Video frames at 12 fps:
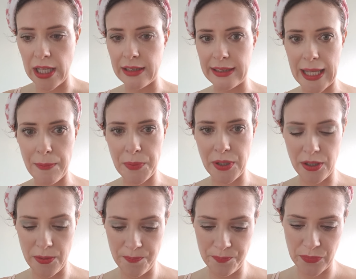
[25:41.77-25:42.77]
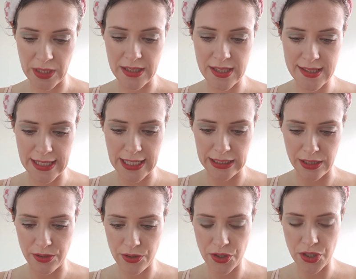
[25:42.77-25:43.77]
lip
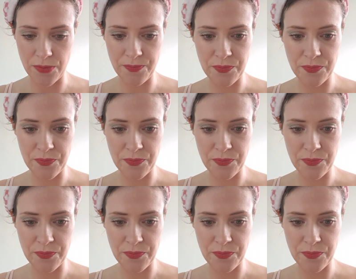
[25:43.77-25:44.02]
sealant.